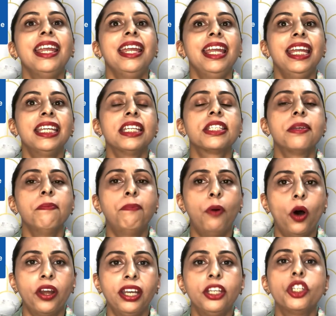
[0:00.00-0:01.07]
It is
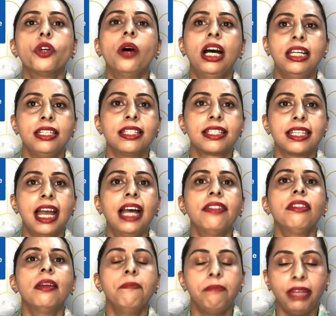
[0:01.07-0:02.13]
important to understand the
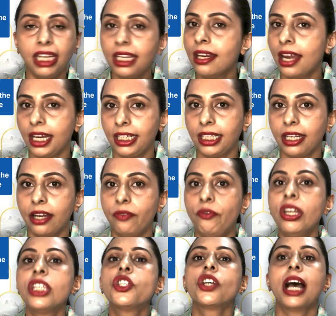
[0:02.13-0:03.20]
main idea,
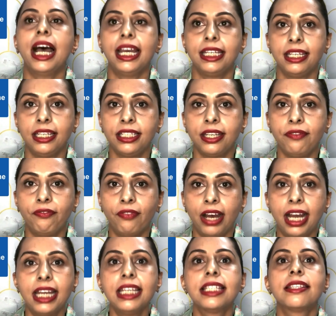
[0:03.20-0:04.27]
which
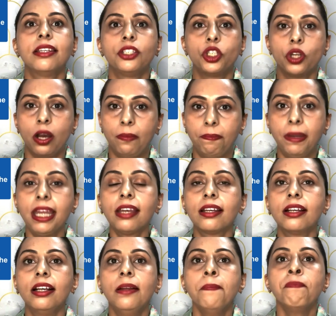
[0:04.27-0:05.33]
identifies the topic
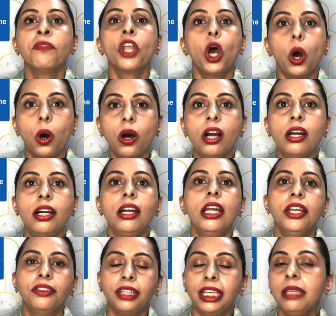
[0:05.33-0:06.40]
or
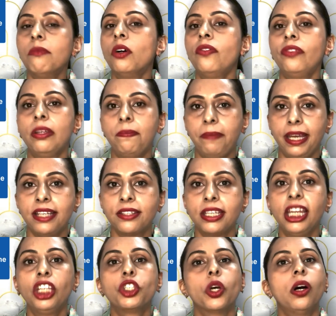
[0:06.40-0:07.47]
theme of the
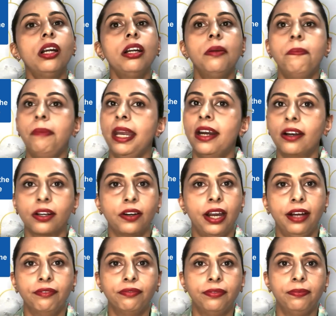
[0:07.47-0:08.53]
passage or
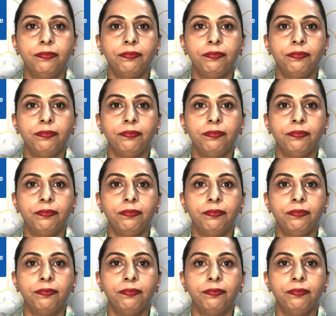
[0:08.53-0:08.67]
paragraph.